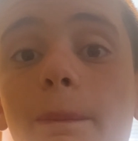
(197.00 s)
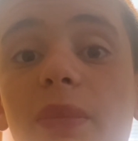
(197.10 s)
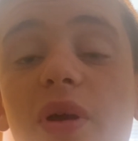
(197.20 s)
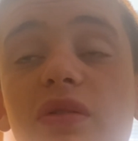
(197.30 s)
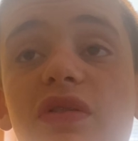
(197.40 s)

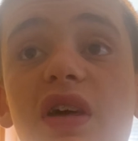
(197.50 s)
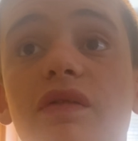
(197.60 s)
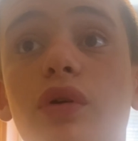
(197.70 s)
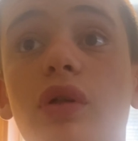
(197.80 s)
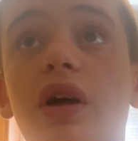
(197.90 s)
and
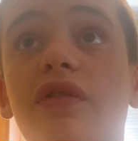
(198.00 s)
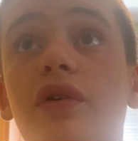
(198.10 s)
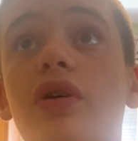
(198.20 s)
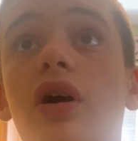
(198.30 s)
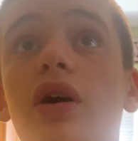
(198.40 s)
several
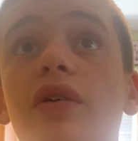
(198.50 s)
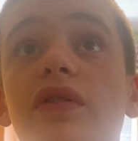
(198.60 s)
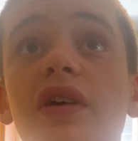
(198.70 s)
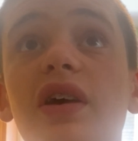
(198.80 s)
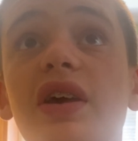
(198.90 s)
other
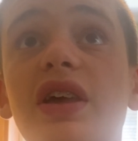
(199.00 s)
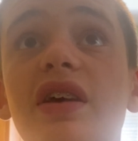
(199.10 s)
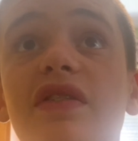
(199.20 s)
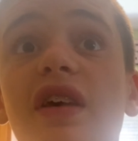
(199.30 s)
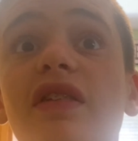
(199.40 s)
cars. He
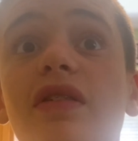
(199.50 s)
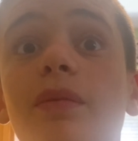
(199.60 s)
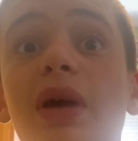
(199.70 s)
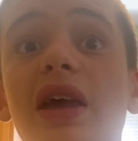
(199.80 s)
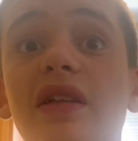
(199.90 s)
is
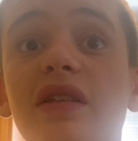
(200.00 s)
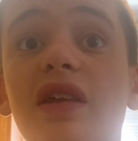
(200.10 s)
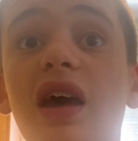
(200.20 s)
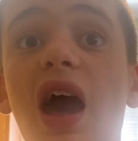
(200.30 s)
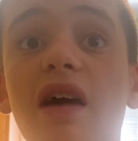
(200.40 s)
estimated
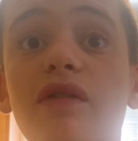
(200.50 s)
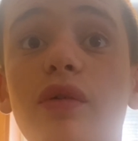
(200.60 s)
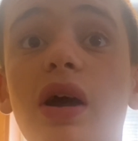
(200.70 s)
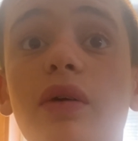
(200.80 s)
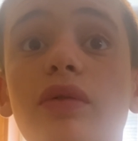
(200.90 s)
to have
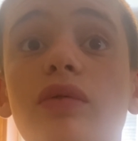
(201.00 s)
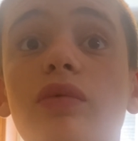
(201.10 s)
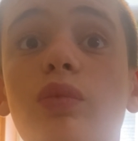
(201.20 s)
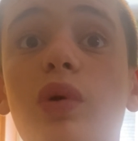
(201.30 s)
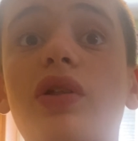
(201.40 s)

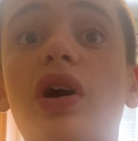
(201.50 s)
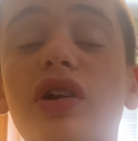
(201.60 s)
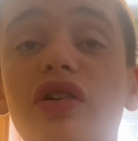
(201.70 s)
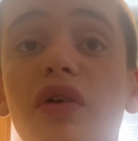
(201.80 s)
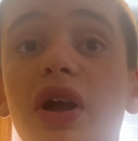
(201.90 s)
around
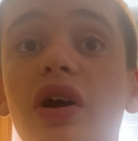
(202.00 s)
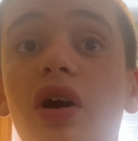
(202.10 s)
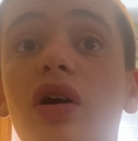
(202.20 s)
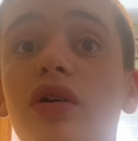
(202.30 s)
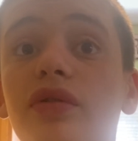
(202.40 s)
100
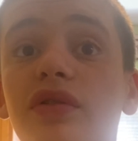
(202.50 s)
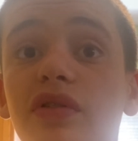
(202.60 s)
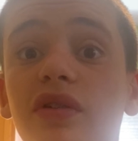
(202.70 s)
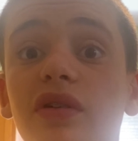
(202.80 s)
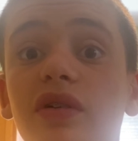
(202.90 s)

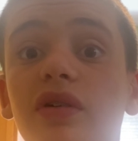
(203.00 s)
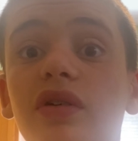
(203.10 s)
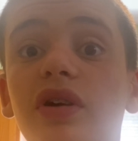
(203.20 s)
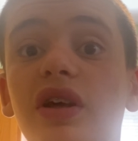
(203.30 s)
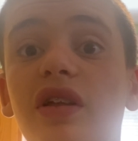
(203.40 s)
cars
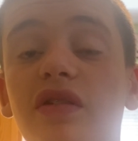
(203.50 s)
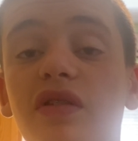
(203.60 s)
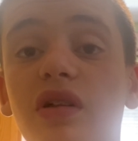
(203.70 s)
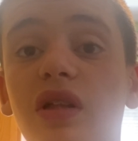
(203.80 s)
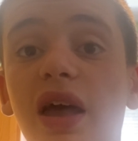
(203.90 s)
in his
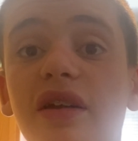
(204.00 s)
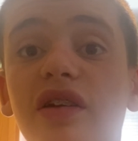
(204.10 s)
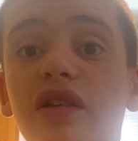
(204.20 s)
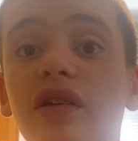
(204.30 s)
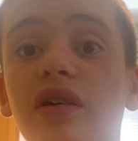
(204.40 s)
collection.